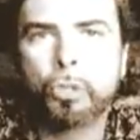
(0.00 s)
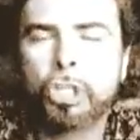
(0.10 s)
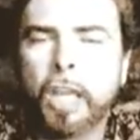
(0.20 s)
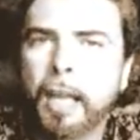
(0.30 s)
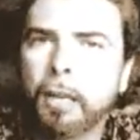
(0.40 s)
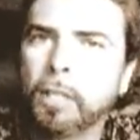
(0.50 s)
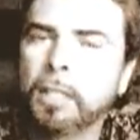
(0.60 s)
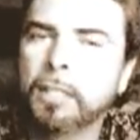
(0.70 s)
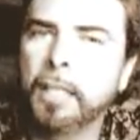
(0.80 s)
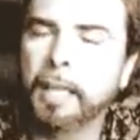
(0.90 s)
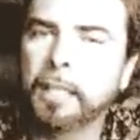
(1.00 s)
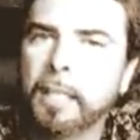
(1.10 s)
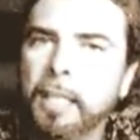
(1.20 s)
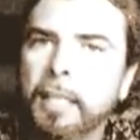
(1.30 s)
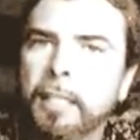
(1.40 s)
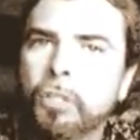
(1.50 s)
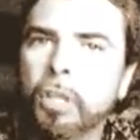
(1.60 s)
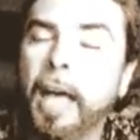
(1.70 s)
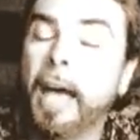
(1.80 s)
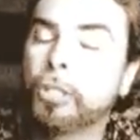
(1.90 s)
channeling techniques,
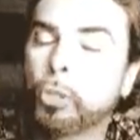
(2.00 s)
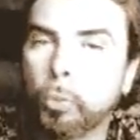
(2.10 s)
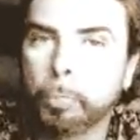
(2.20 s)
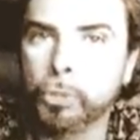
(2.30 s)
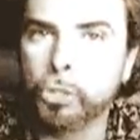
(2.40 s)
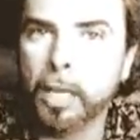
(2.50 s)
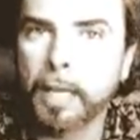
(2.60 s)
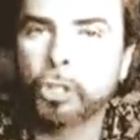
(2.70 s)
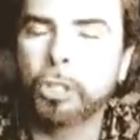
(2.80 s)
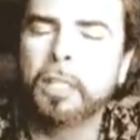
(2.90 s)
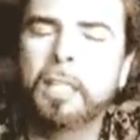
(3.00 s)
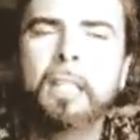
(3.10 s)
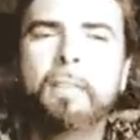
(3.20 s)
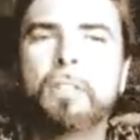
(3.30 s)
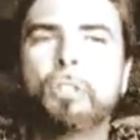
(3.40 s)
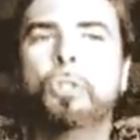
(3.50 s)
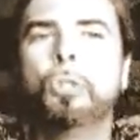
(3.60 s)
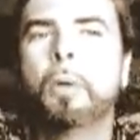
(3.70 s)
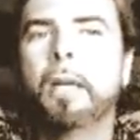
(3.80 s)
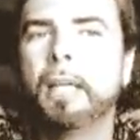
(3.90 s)
astral projection, any of this
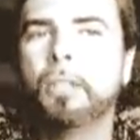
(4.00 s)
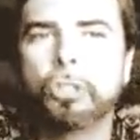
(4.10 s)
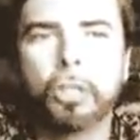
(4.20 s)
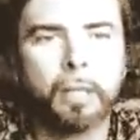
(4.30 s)
new age